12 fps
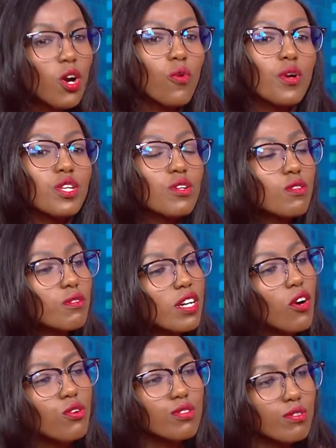When you
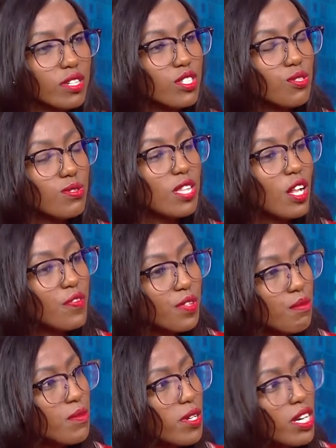look also at yourself in
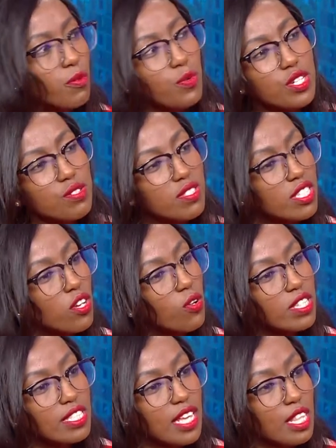the mirror and when you see all
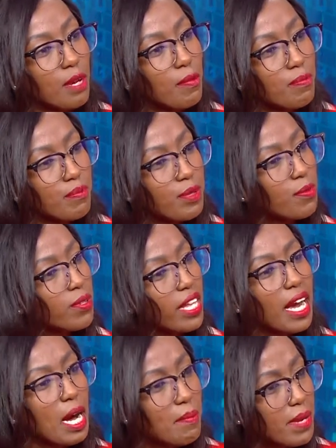these other people
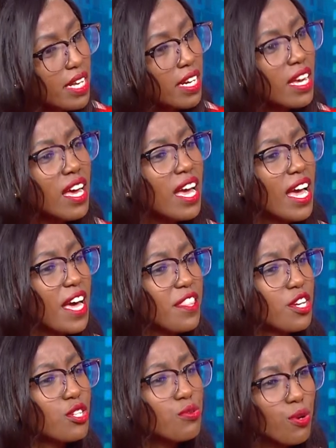that come in yeah. and
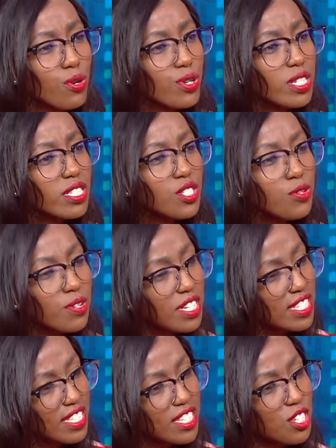they're tourists, you can
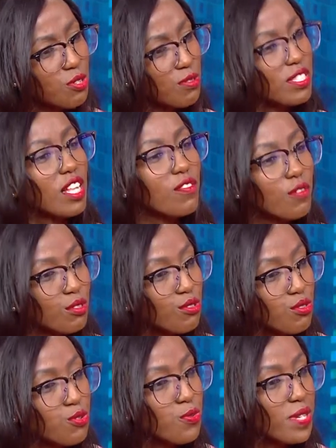see yourself also
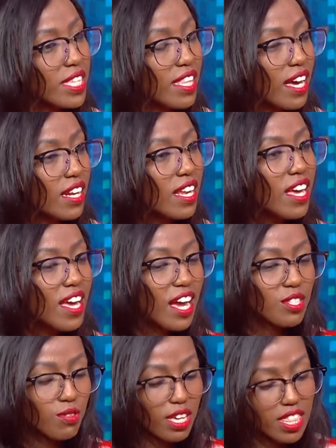doing that. Mm -hmm.
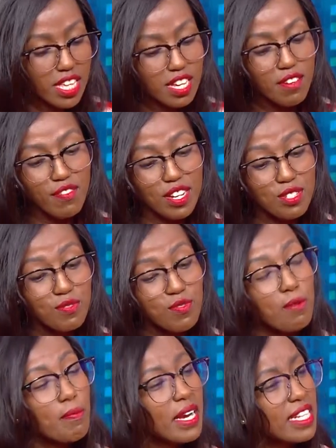And so I think, first of
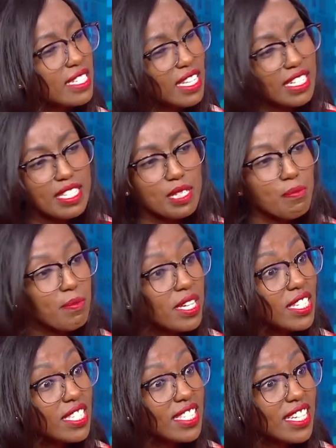all, mindset is the
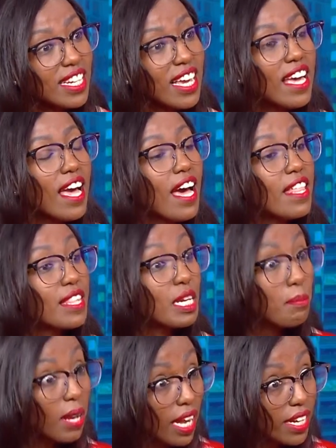biggest thing, and then
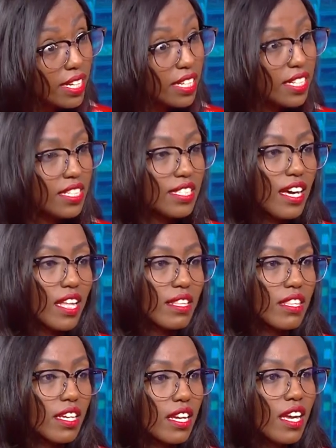planning is the other
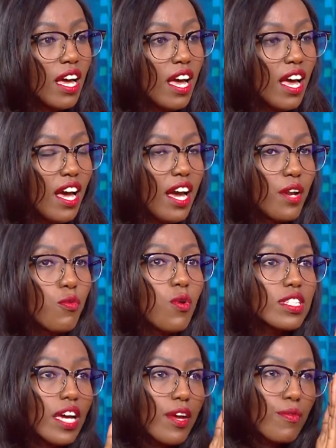thing. And
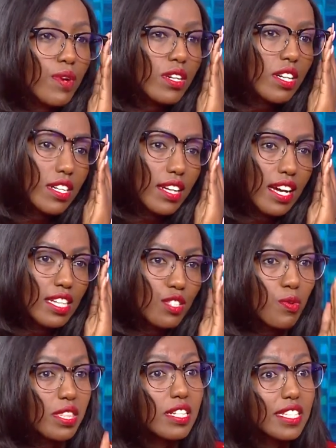what I recognize
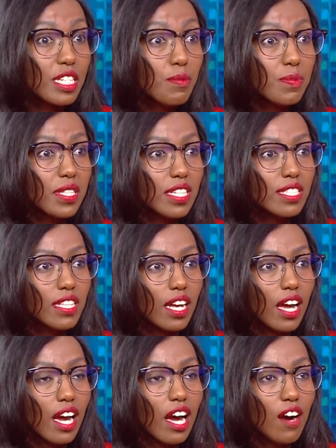with tips is that
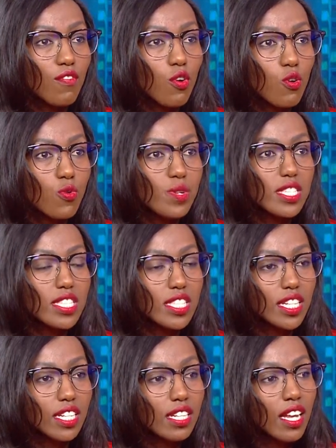I have always
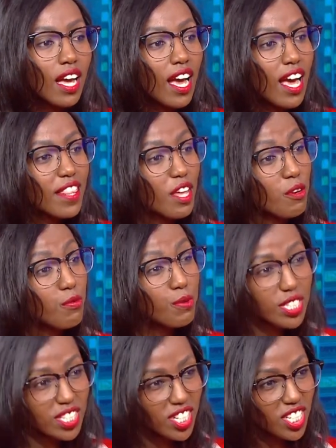seen that
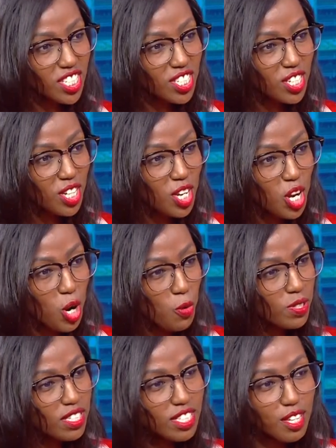research yeah.
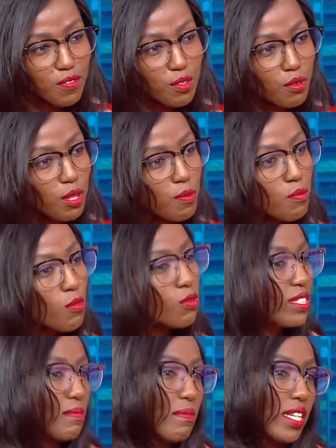will save you the
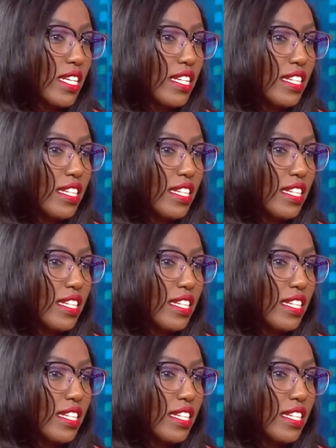most money.